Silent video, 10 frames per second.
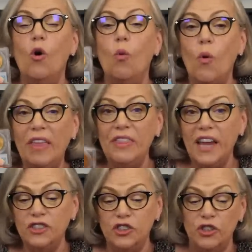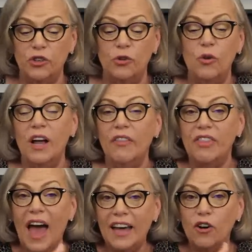When they do,
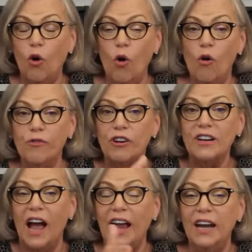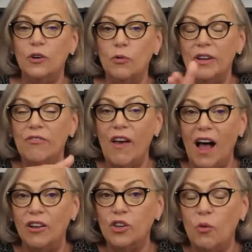that overnight
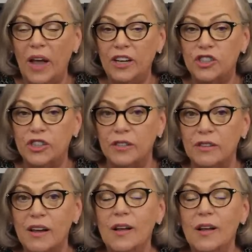revaluation,